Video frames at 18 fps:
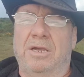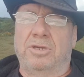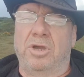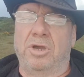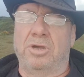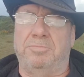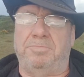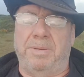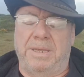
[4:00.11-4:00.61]

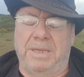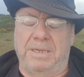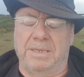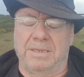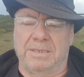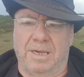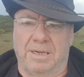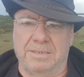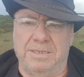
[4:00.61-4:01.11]
could be
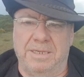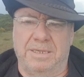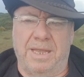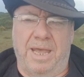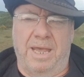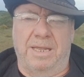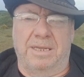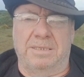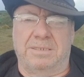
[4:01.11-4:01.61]
conducted
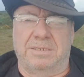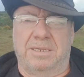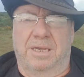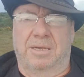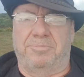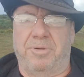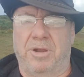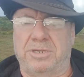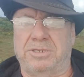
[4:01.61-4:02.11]
at
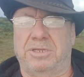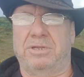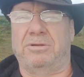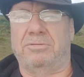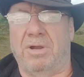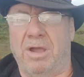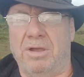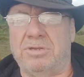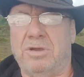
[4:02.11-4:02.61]
Preston New
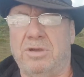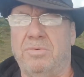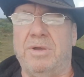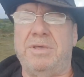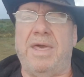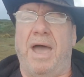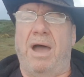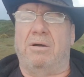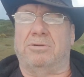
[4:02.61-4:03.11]
Road
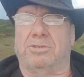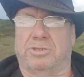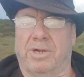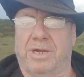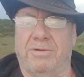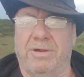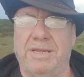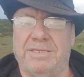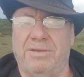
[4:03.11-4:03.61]
without
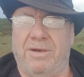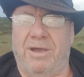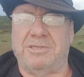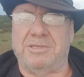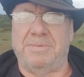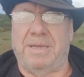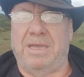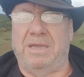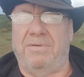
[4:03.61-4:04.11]
triggering
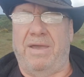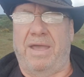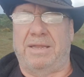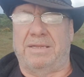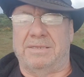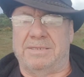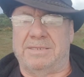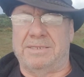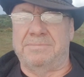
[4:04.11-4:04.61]
seismic
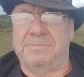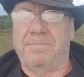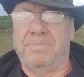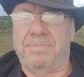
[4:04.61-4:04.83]
events.